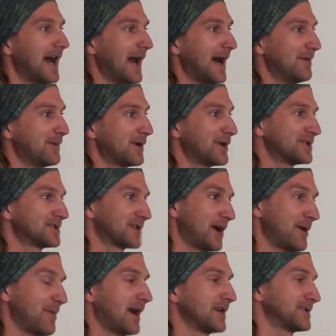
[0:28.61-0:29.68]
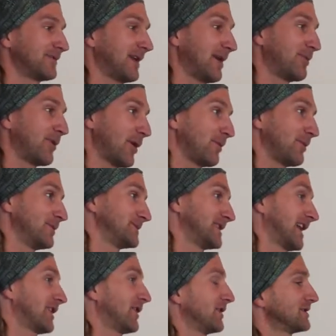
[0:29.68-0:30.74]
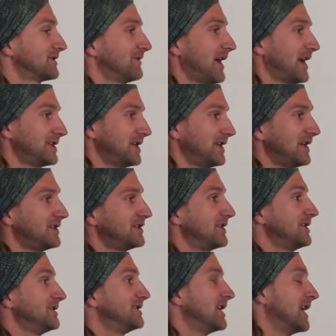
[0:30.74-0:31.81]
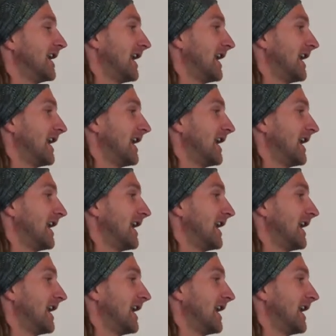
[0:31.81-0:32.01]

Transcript: um, because so much of our problems, our conservation issues,